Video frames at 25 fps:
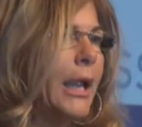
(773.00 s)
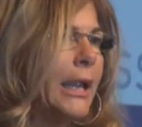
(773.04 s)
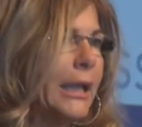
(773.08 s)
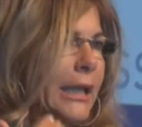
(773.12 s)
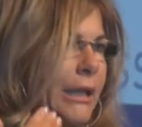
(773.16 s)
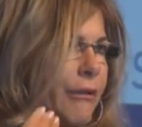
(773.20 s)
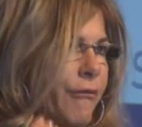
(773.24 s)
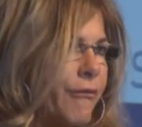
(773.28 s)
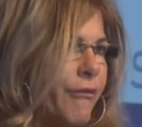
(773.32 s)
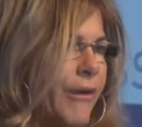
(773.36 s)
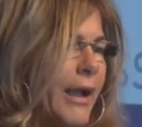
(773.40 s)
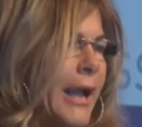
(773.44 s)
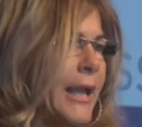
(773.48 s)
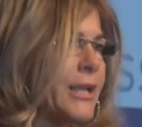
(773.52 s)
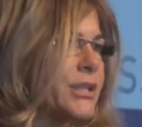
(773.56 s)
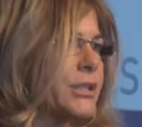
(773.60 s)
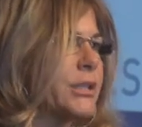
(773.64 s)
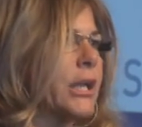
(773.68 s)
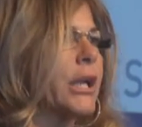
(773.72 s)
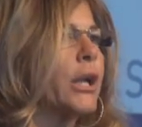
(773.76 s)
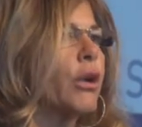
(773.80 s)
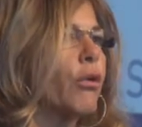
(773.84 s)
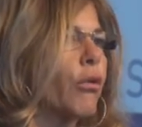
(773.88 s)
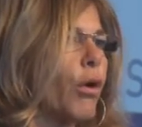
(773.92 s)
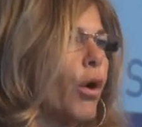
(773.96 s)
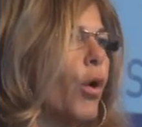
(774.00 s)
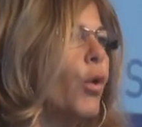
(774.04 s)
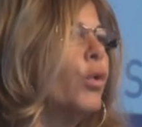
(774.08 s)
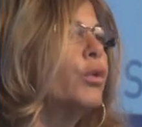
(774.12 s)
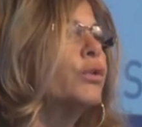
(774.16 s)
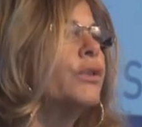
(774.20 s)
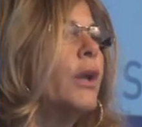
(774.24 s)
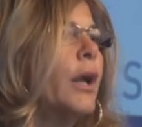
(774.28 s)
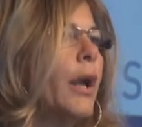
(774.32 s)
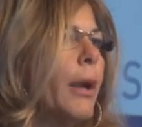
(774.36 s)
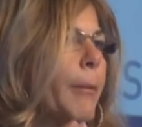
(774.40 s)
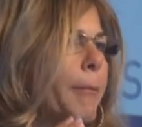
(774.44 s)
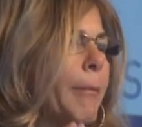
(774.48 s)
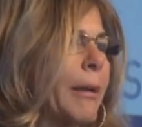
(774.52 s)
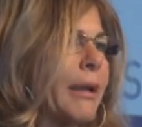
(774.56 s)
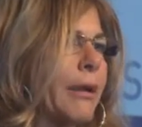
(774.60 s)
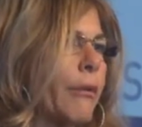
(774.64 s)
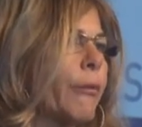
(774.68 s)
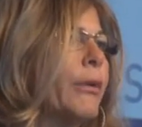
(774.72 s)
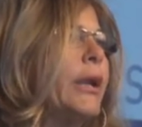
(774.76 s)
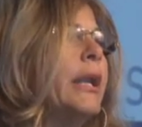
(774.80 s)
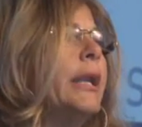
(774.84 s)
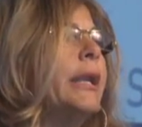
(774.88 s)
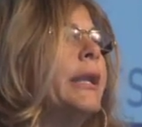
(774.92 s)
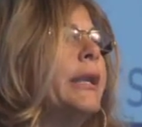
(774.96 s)
invest and grow, but
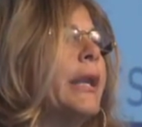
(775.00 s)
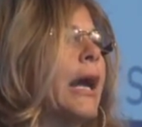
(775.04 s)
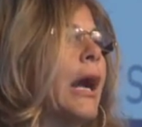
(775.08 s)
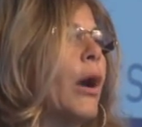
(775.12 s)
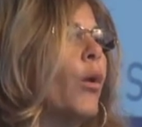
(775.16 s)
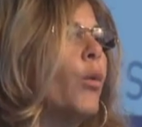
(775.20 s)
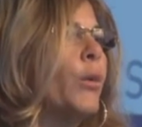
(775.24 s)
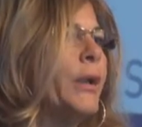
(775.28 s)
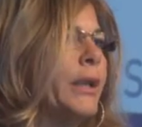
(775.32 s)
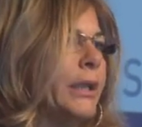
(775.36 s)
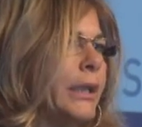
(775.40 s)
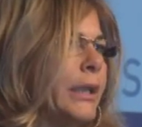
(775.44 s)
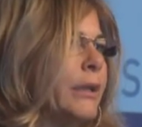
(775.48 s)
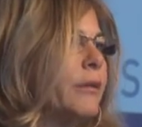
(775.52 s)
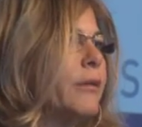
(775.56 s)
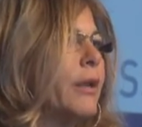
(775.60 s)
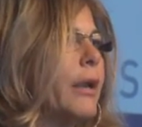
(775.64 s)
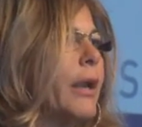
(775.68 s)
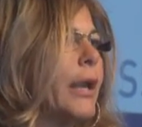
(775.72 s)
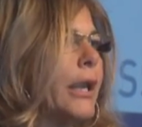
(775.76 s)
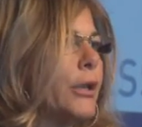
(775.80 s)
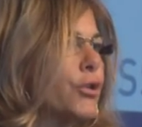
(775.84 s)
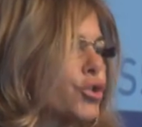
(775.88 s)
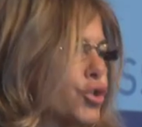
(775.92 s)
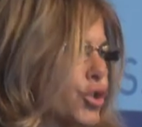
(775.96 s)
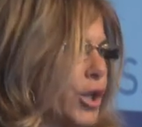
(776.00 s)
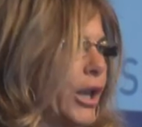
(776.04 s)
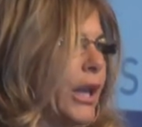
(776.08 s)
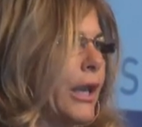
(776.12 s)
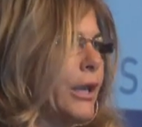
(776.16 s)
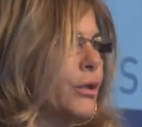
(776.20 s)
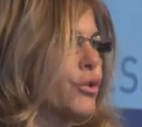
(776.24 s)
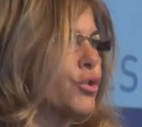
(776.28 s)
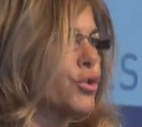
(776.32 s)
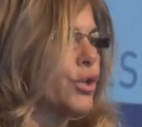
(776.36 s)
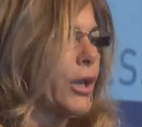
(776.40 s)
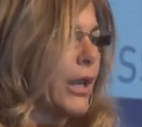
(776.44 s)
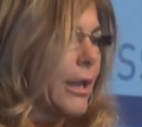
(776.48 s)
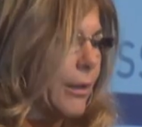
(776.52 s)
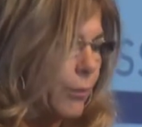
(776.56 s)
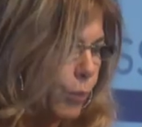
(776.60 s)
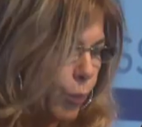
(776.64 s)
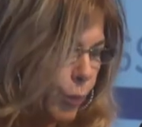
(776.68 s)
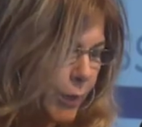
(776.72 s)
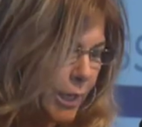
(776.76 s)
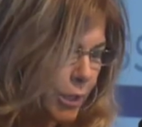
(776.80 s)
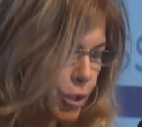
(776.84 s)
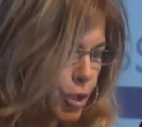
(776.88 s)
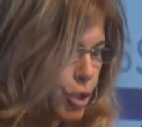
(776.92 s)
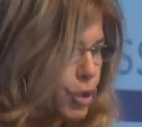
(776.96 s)
really now we need a change, and
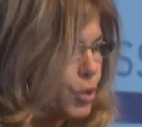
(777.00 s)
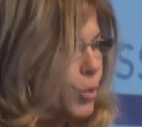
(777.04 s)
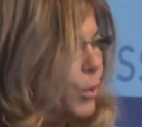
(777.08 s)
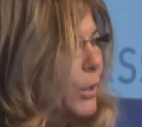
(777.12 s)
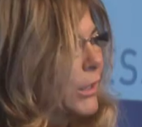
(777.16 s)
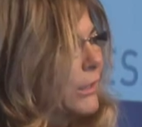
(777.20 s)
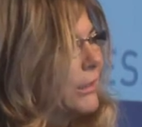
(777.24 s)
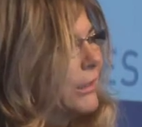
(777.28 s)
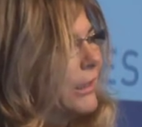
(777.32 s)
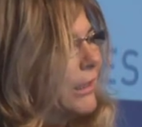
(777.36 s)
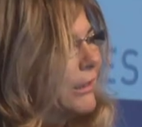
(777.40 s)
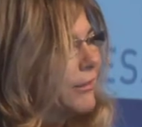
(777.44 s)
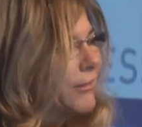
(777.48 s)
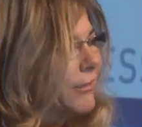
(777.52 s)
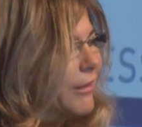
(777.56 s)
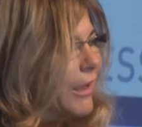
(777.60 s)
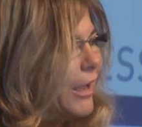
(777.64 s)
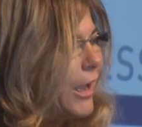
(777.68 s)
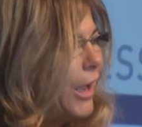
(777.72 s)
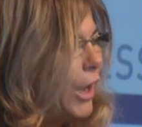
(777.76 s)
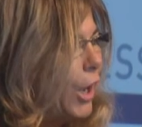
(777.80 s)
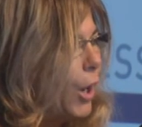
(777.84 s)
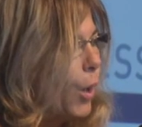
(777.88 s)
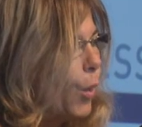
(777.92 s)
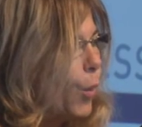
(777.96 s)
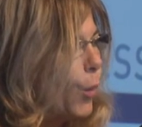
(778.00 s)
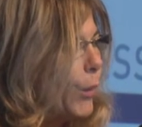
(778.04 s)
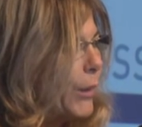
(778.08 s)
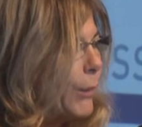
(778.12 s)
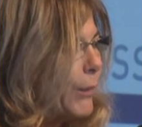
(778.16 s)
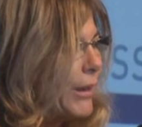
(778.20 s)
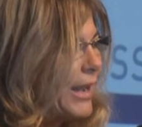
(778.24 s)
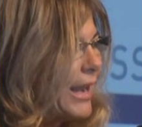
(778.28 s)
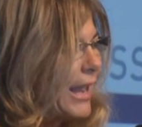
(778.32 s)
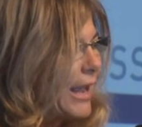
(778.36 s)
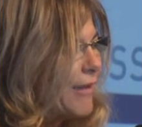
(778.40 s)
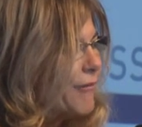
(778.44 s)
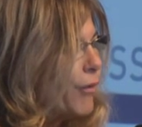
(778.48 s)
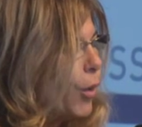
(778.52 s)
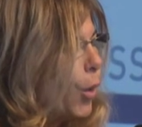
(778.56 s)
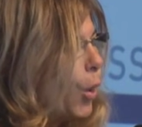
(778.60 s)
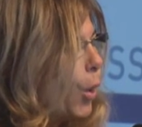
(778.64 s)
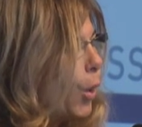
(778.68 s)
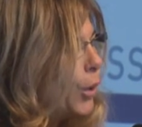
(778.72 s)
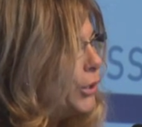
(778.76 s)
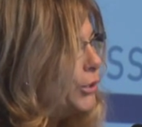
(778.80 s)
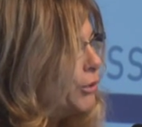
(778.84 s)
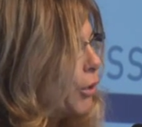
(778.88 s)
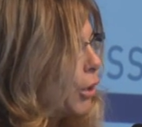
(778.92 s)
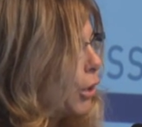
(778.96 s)
we are sure that we will have
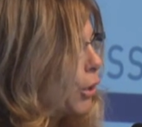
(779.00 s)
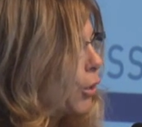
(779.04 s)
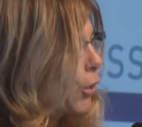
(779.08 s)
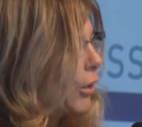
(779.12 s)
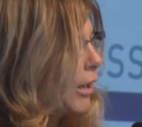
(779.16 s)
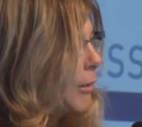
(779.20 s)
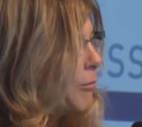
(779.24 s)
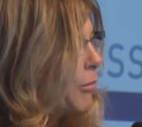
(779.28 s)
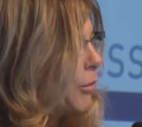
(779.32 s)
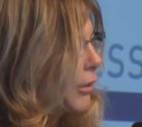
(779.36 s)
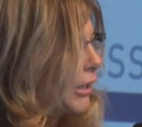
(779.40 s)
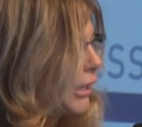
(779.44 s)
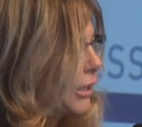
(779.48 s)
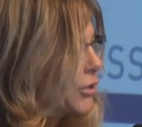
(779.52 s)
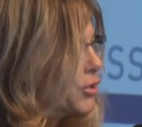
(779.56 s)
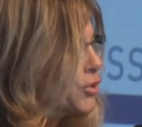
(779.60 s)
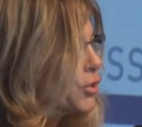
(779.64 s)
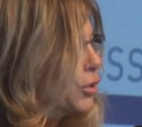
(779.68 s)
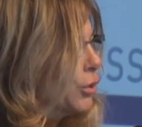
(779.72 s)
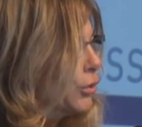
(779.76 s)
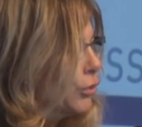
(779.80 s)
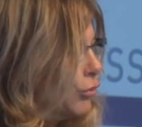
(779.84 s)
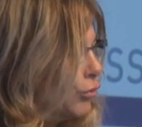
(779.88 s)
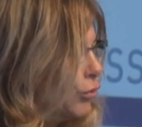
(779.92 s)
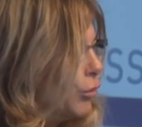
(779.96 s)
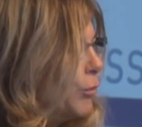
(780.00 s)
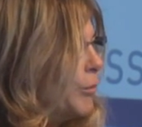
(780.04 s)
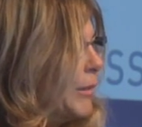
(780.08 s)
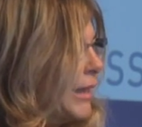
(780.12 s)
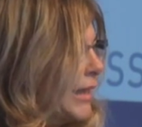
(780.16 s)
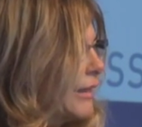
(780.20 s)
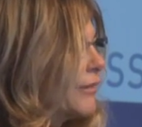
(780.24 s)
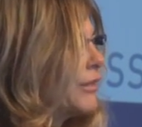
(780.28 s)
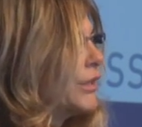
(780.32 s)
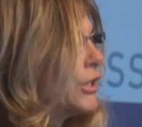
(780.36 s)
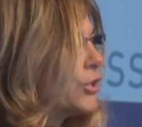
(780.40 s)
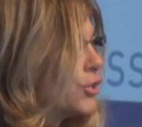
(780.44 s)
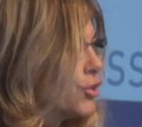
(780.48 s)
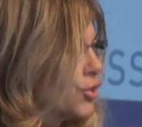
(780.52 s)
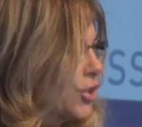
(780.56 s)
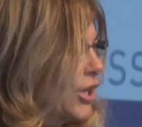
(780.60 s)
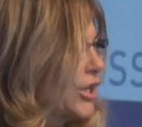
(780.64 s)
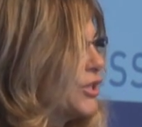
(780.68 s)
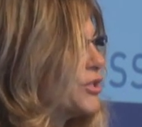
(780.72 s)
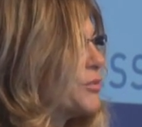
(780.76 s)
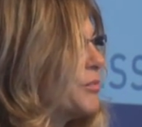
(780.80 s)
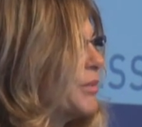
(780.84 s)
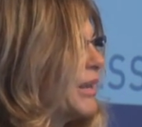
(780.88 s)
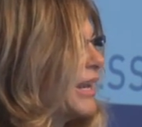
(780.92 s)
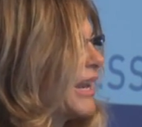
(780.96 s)
all your collaboration to make this
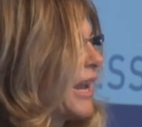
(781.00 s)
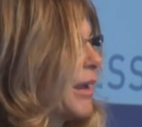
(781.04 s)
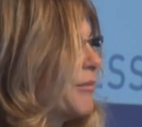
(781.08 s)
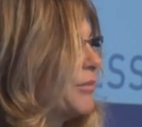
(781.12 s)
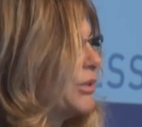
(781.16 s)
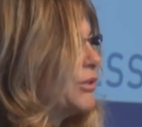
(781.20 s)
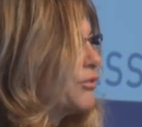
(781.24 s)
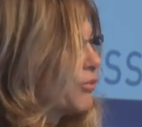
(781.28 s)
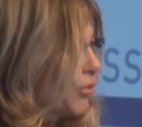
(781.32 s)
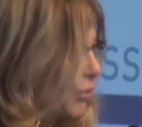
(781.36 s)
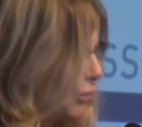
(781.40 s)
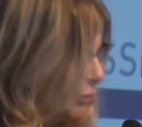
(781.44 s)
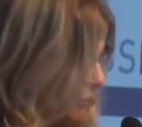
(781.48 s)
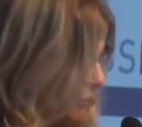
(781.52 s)
change becoming true.